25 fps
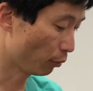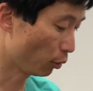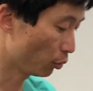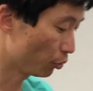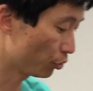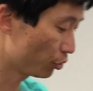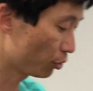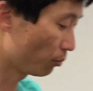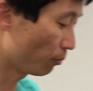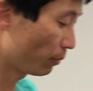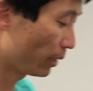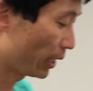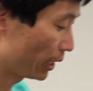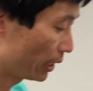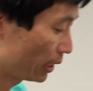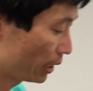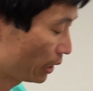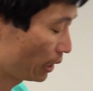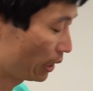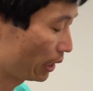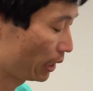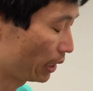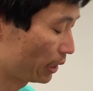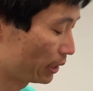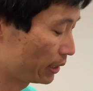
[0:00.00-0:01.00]
also
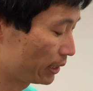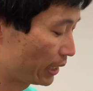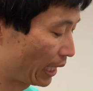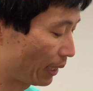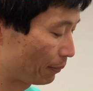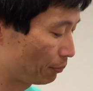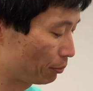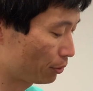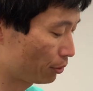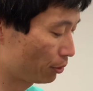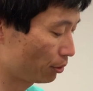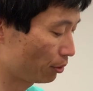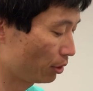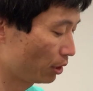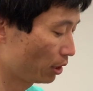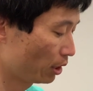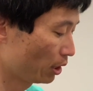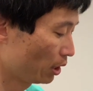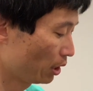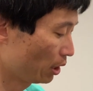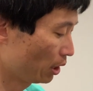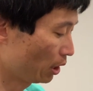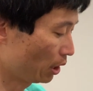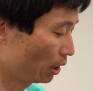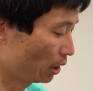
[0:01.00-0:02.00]
made an adapter.
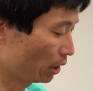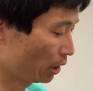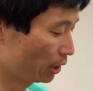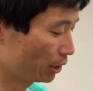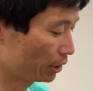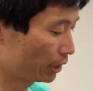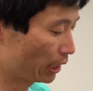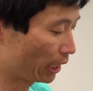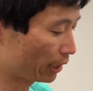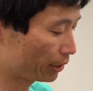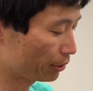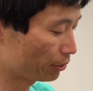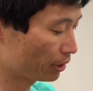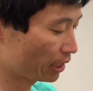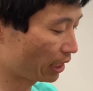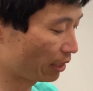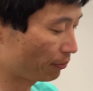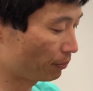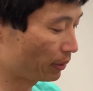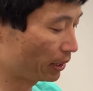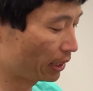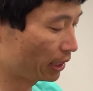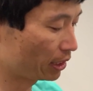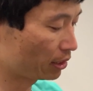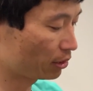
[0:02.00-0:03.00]
A doctor
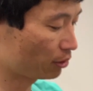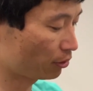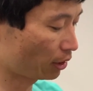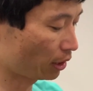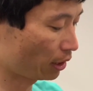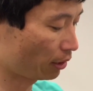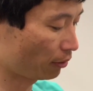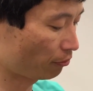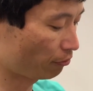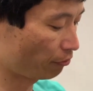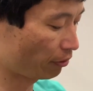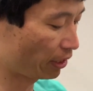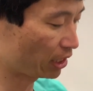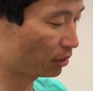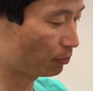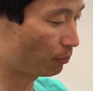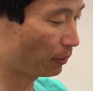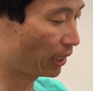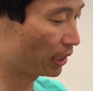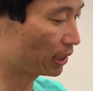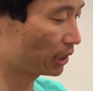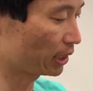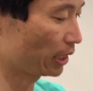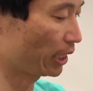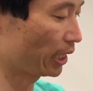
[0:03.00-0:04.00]
gave me his face
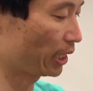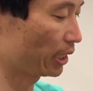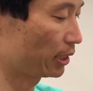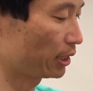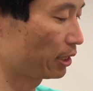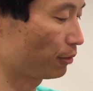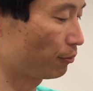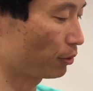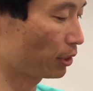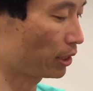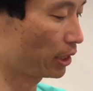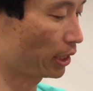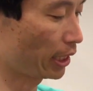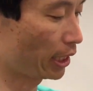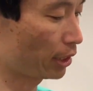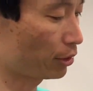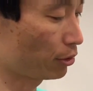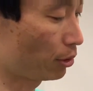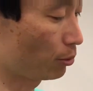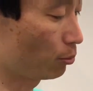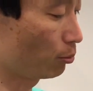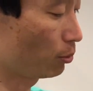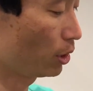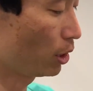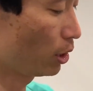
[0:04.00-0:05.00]
mask. It had a different
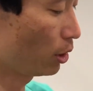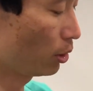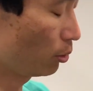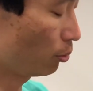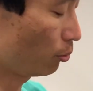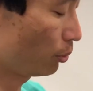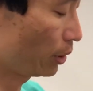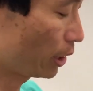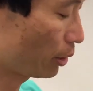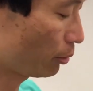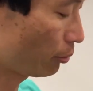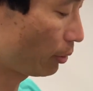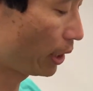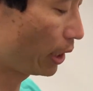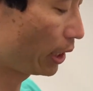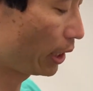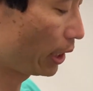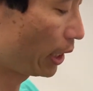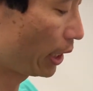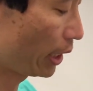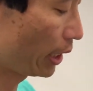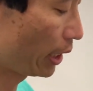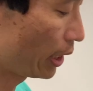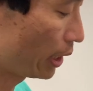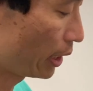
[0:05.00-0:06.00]
connector, and we
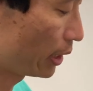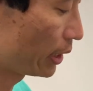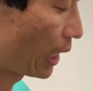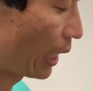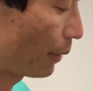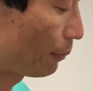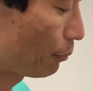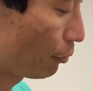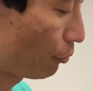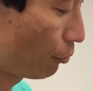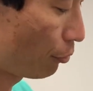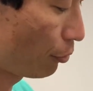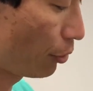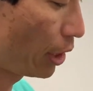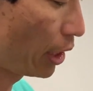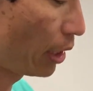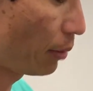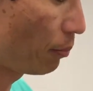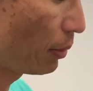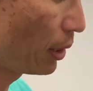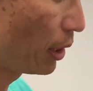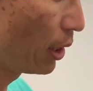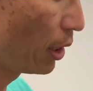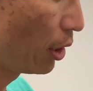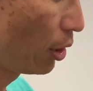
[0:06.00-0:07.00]
created an adapter for
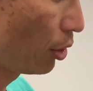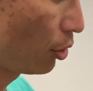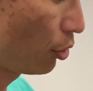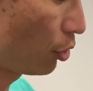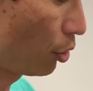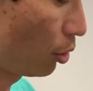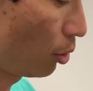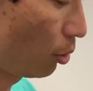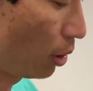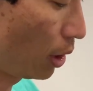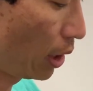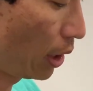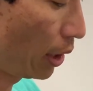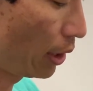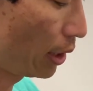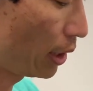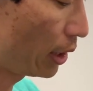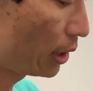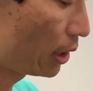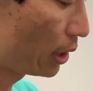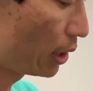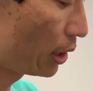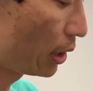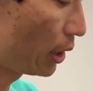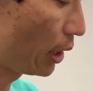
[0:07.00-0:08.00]
him. So
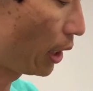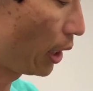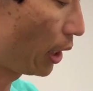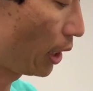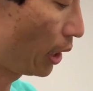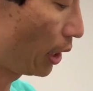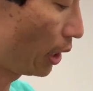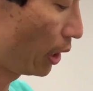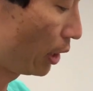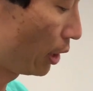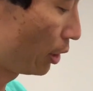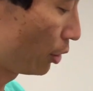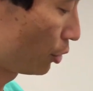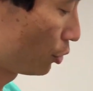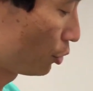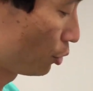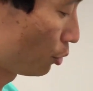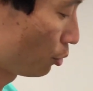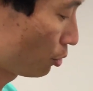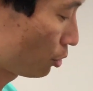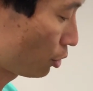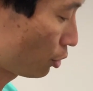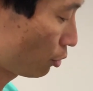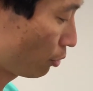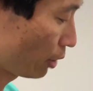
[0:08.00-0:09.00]
this is the
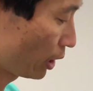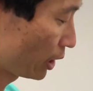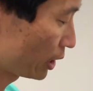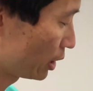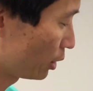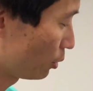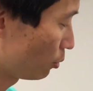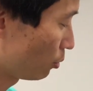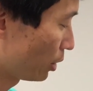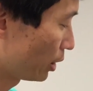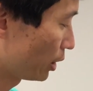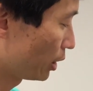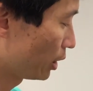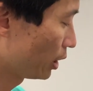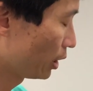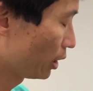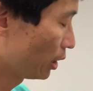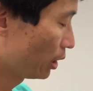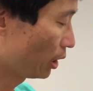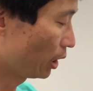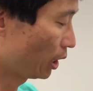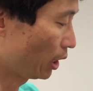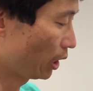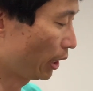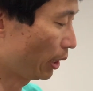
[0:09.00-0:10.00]
Duke Cressy one,
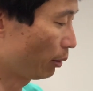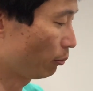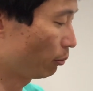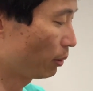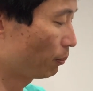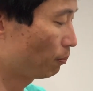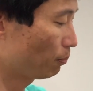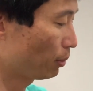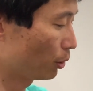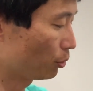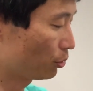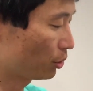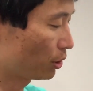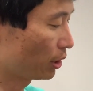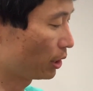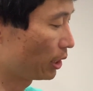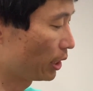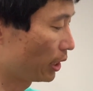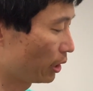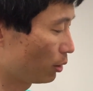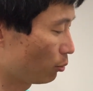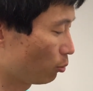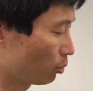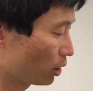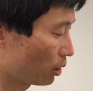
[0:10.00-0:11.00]
and we posted
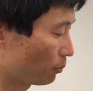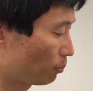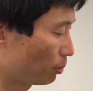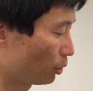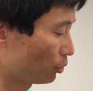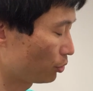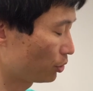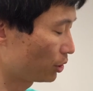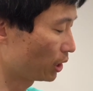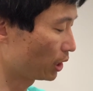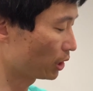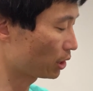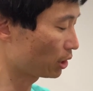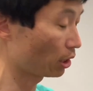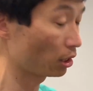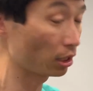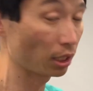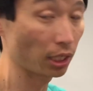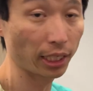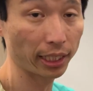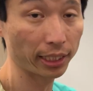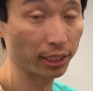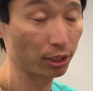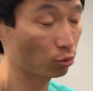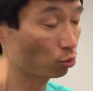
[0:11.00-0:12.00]
this. We're going to post this
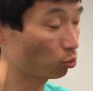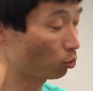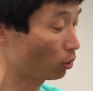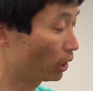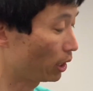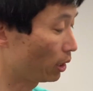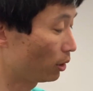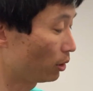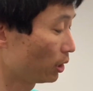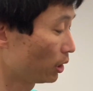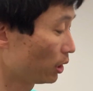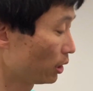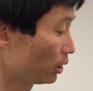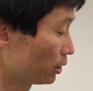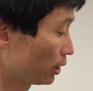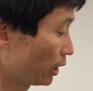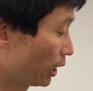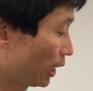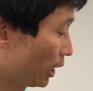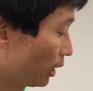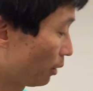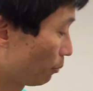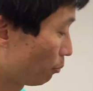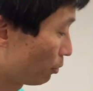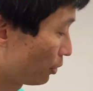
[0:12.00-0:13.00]
online as well to
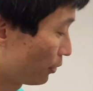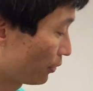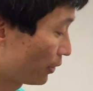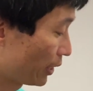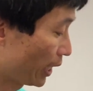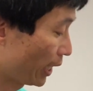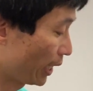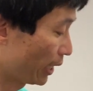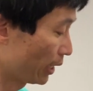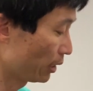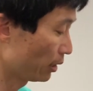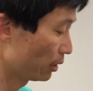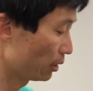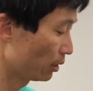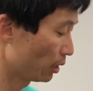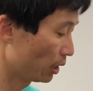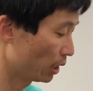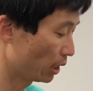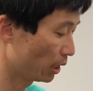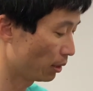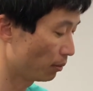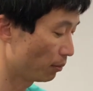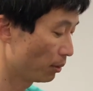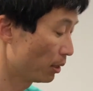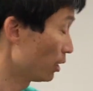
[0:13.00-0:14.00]
how to print that.
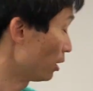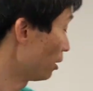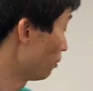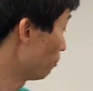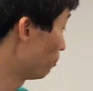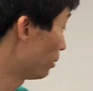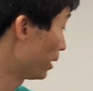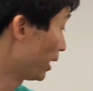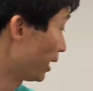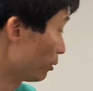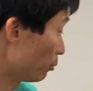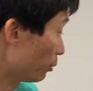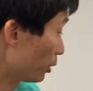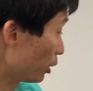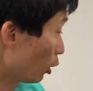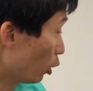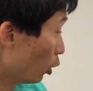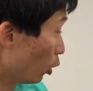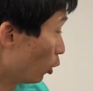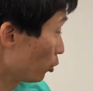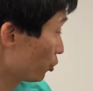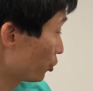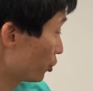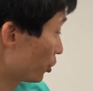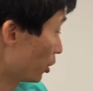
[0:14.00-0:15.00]
But we
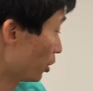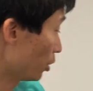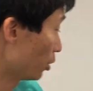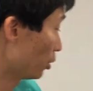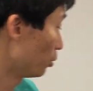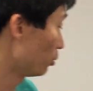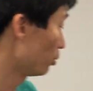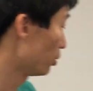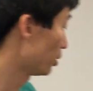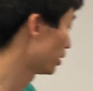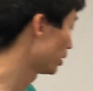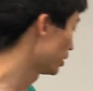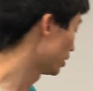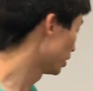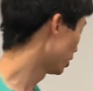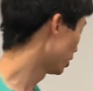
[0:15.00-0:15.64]
also